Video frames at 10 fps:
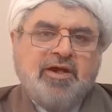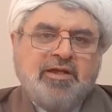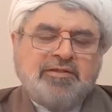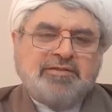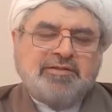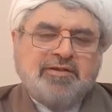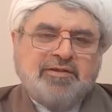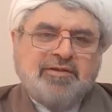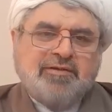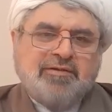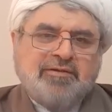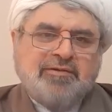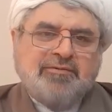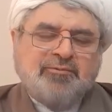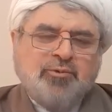And
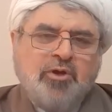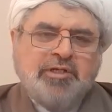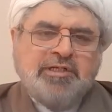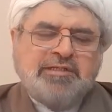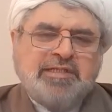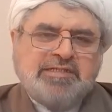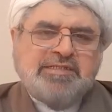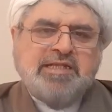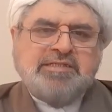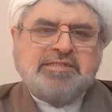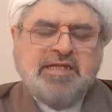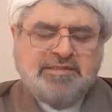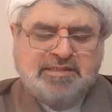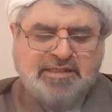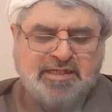worry in the sense
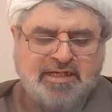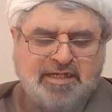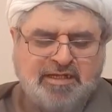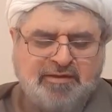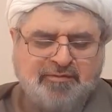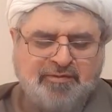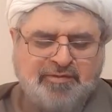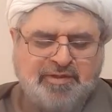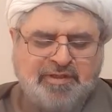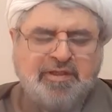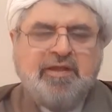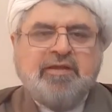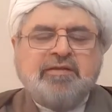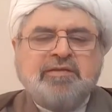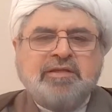that
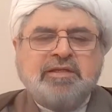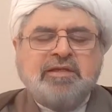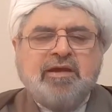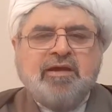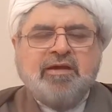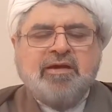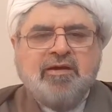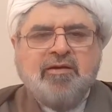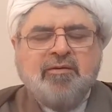the